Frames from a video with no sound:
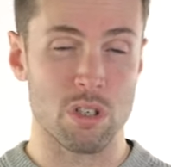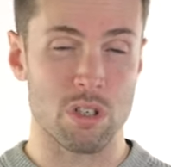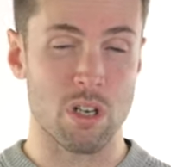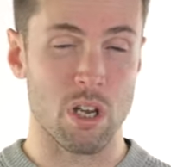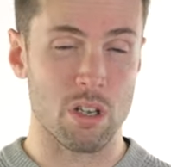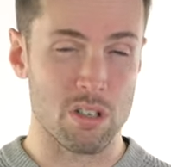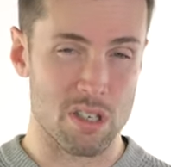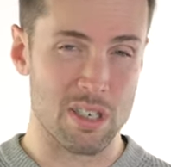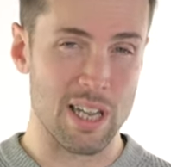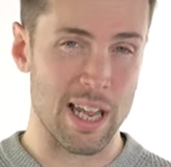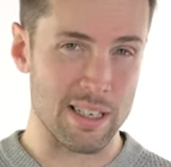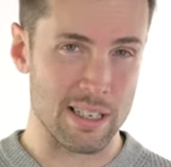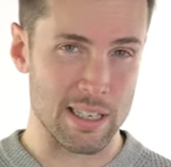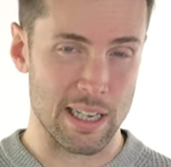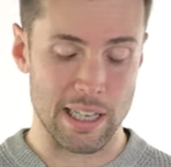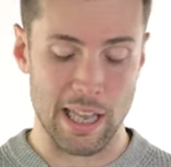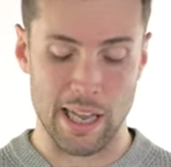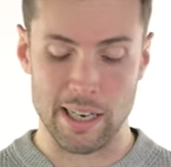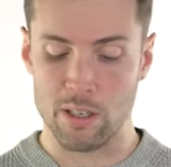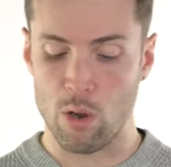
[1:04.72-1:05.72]
does tend to
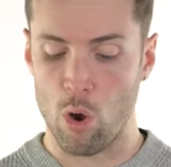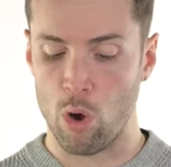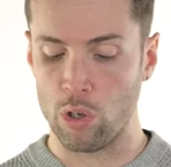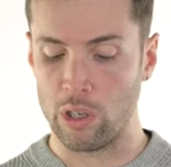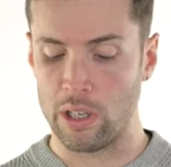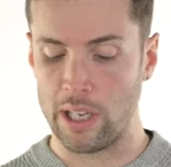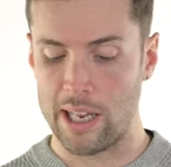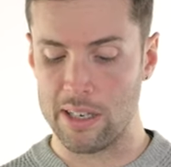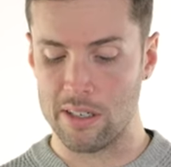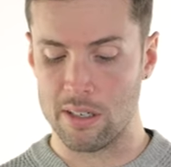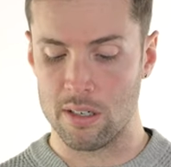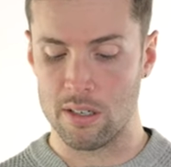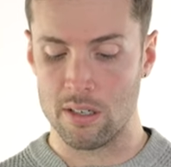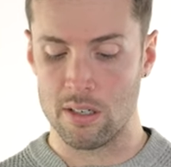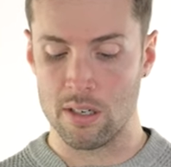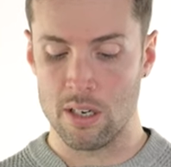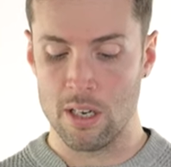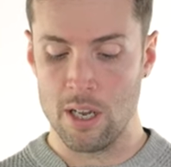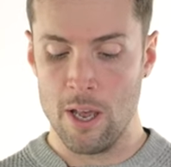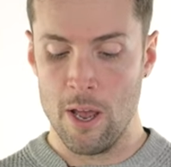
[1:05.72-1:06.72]
collect on
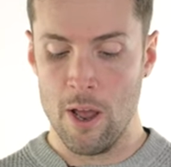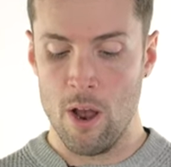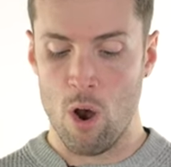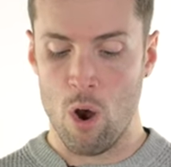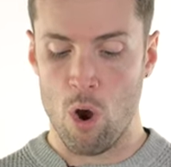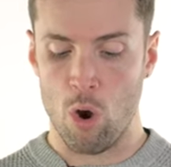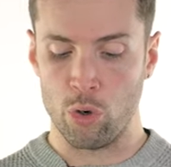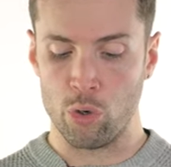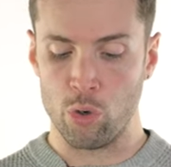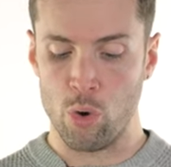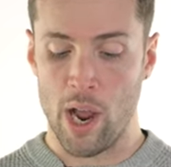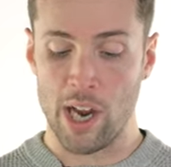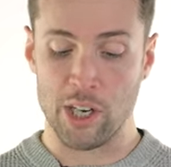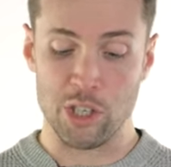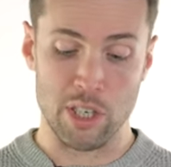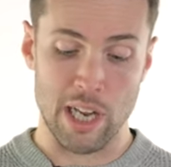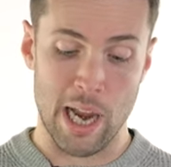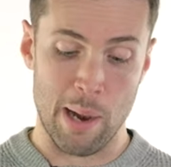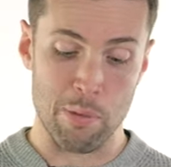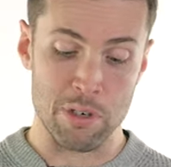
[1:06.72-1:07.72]
lenses on your
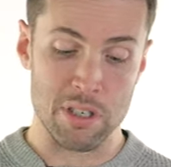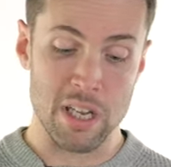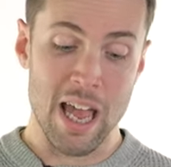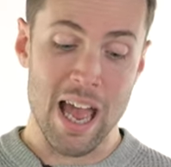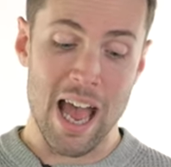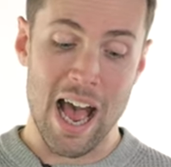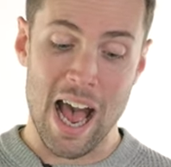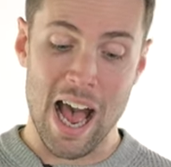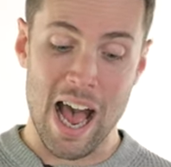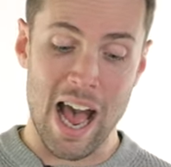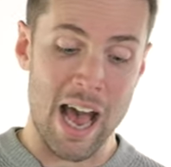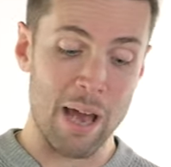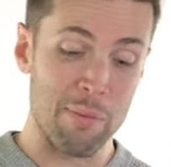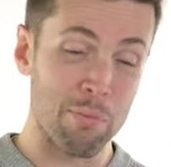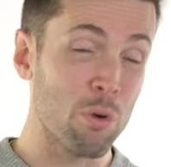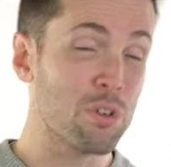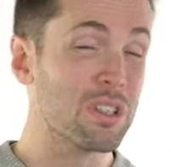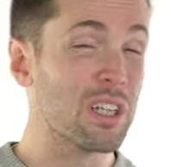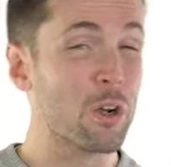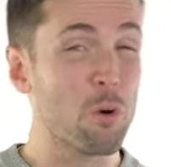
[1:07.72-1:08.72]
action cameras. And
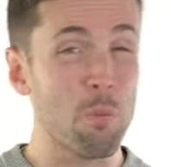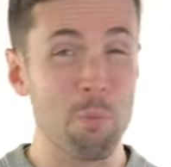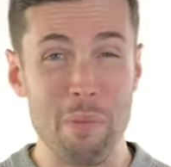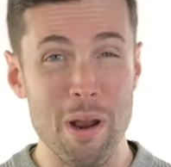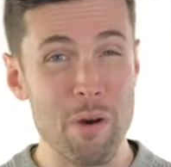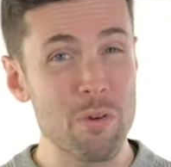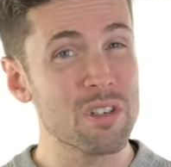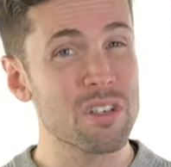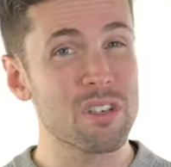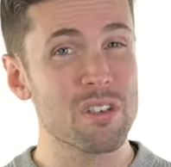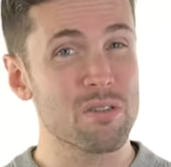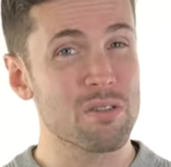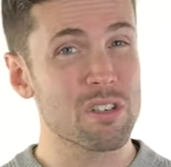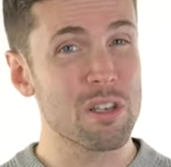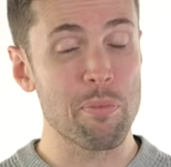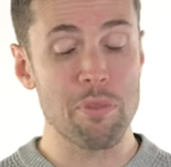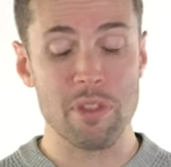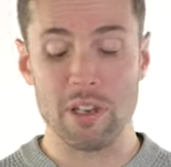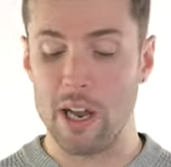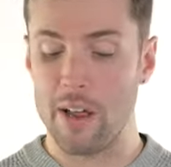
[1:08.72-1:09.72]
motorcycle mirrors,
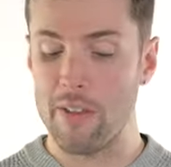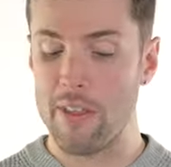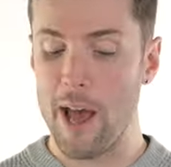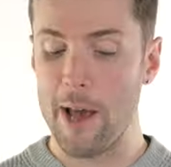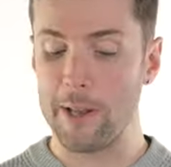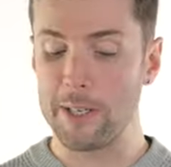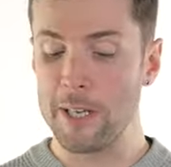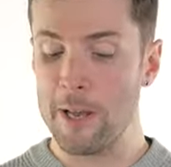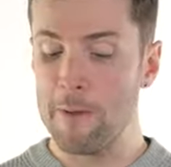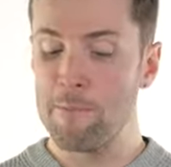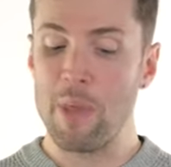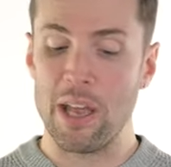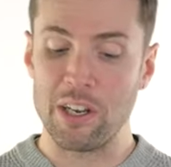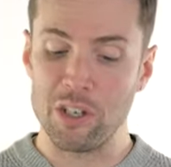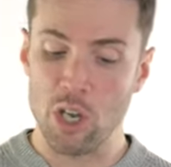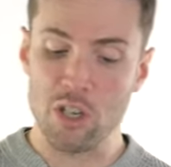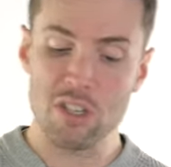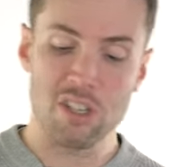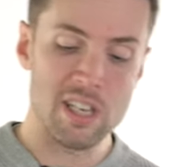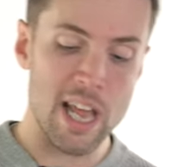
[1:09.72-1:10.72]
something like that. It
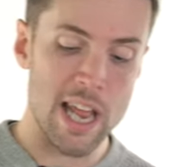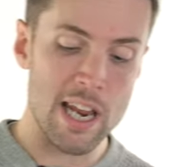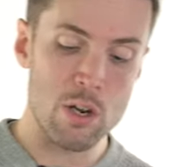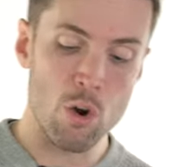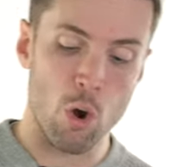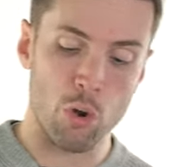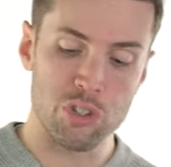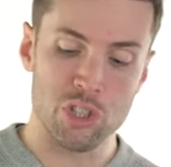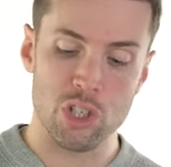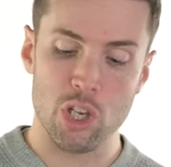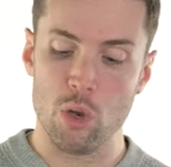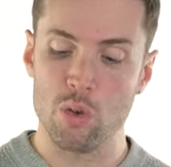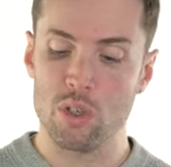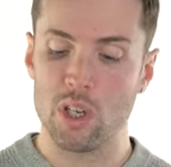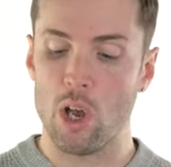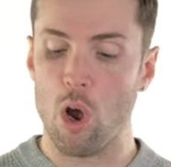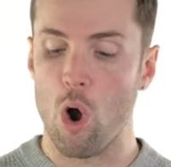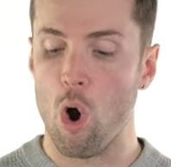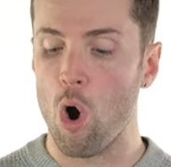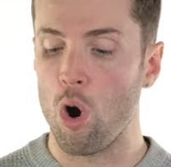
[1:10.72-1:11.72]
does say not to use
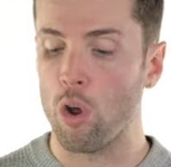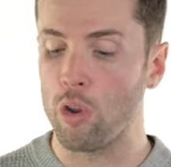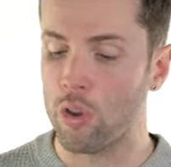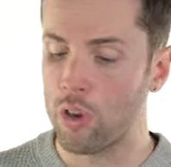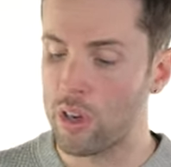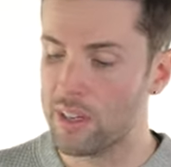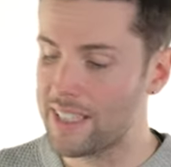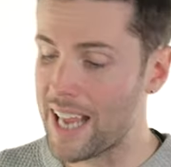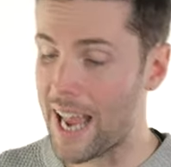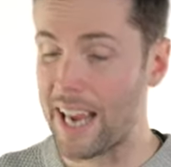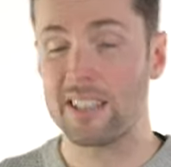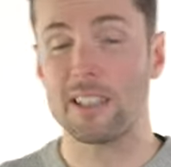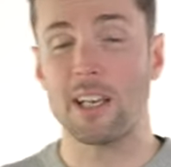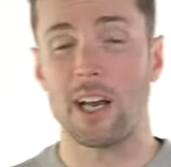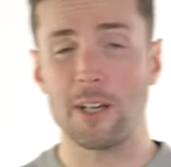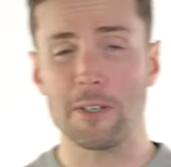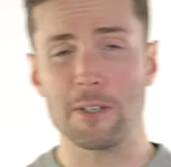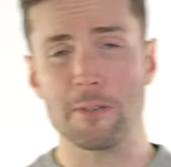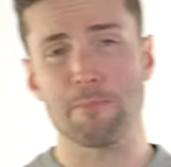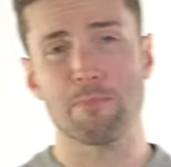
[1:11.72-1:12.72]
it on
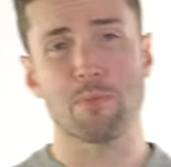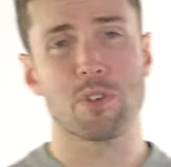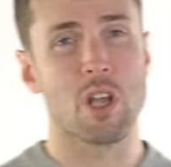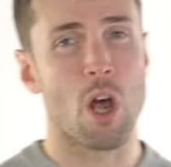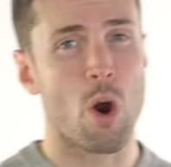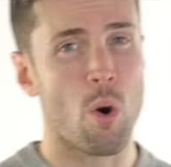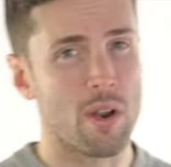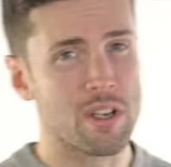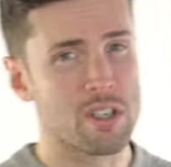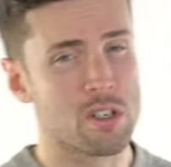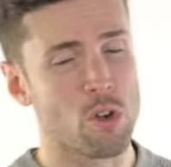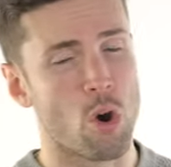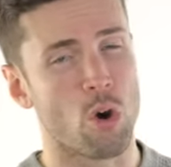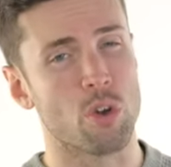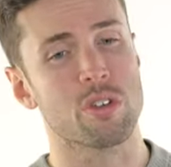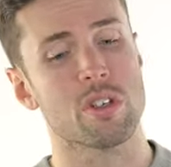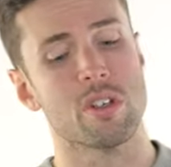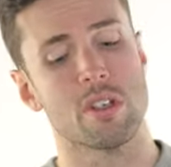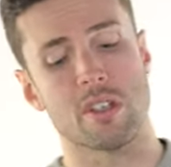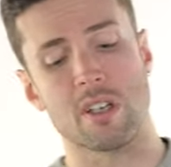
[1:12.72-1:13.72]
textiles, so it's
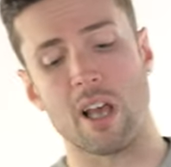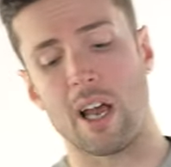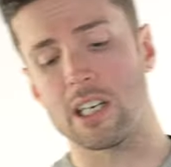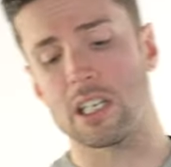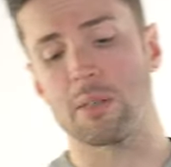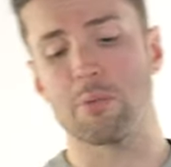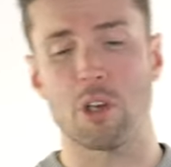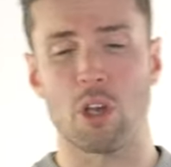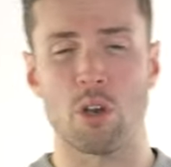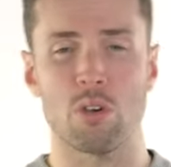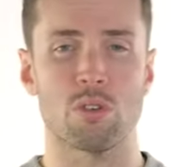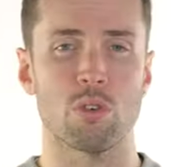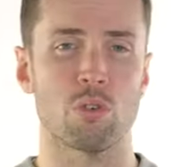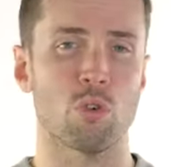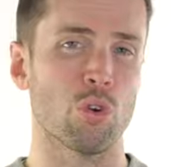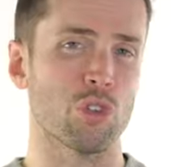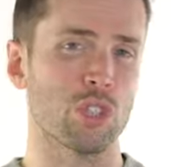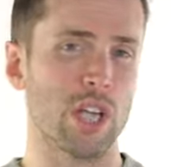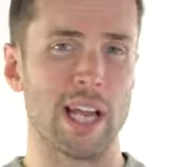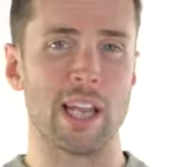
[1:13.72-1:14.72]
not designed to be used on
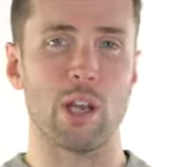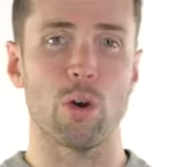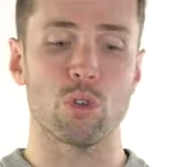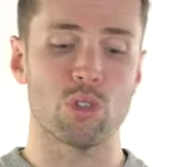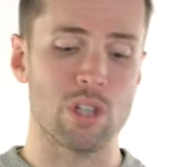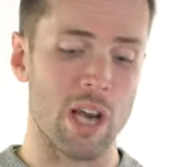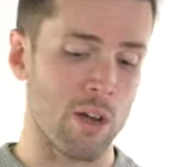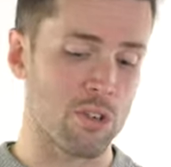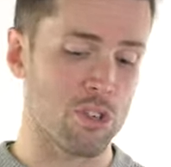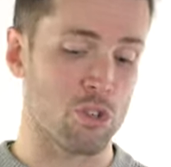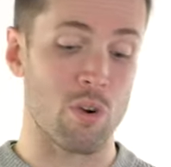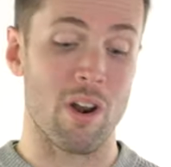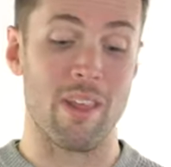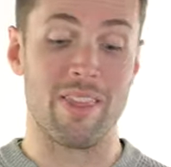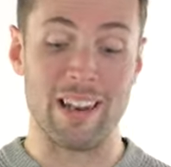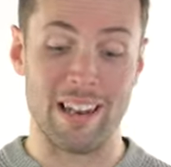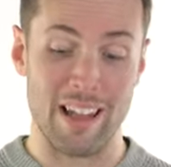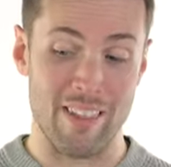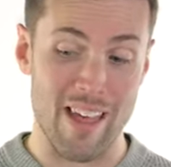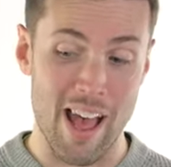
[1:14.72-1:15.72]
your jacket or trousers or
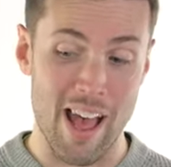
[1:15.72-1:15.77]
anything like